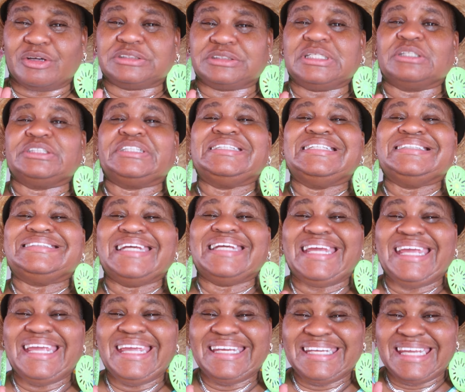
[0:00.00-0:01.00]
so she's
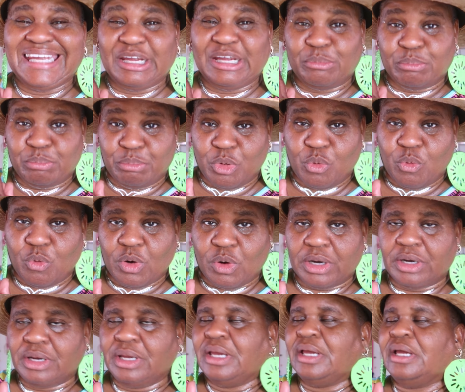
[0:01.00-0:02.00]
eating more.
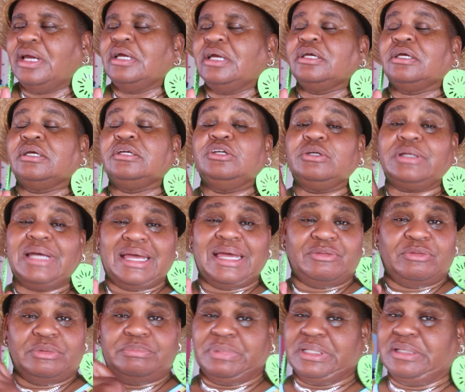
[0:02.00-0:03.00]
You guys
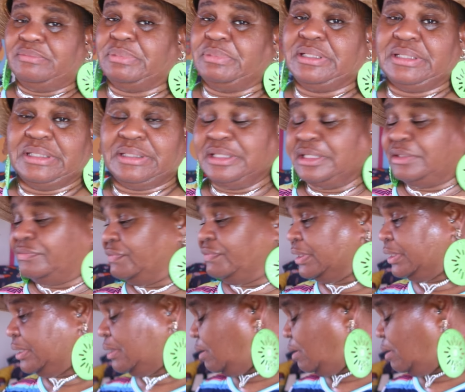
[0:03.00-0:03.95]
wouldn't be getting this video.